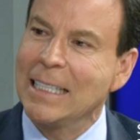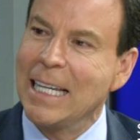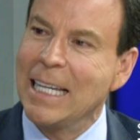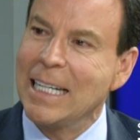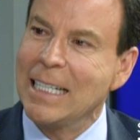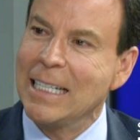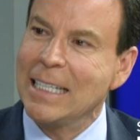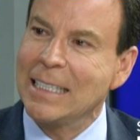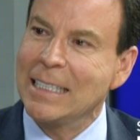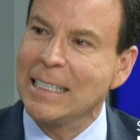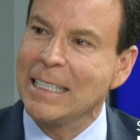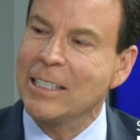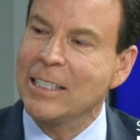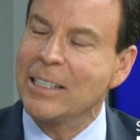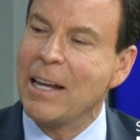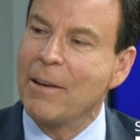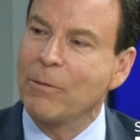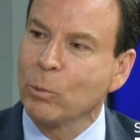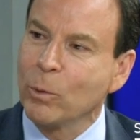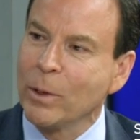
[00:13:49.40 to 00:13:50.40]
that this
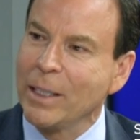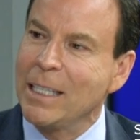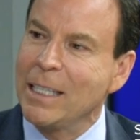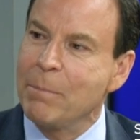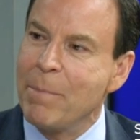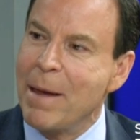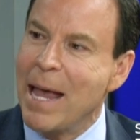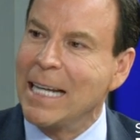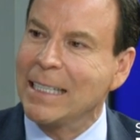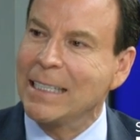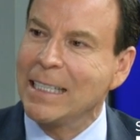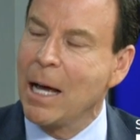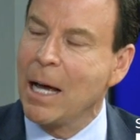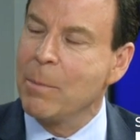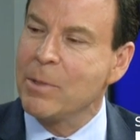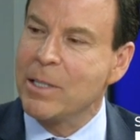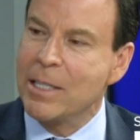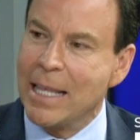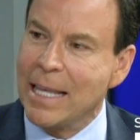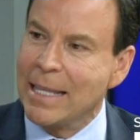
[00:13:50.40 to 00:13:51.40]
have really bad
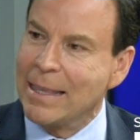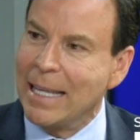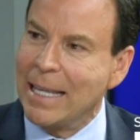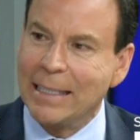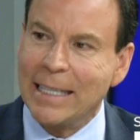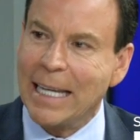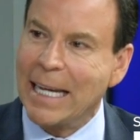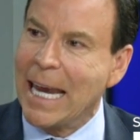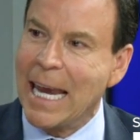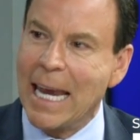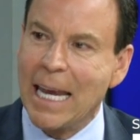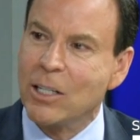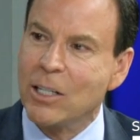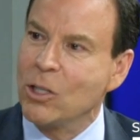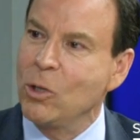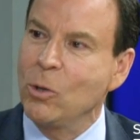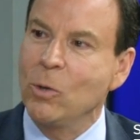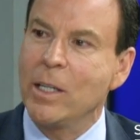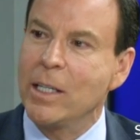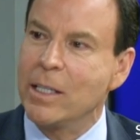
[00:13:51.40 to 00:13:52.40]
gums and they think they can't
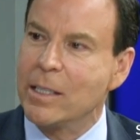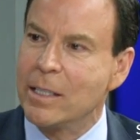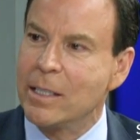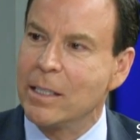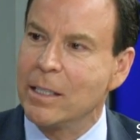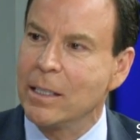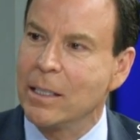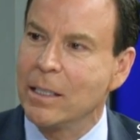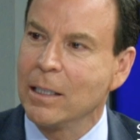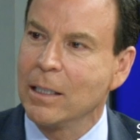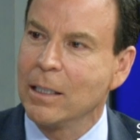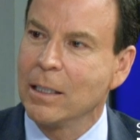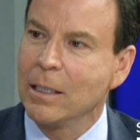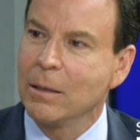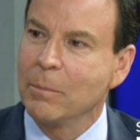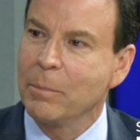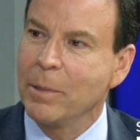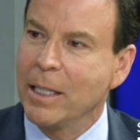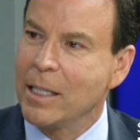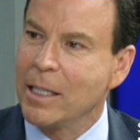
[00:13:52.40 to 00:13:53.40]
do this? That's the most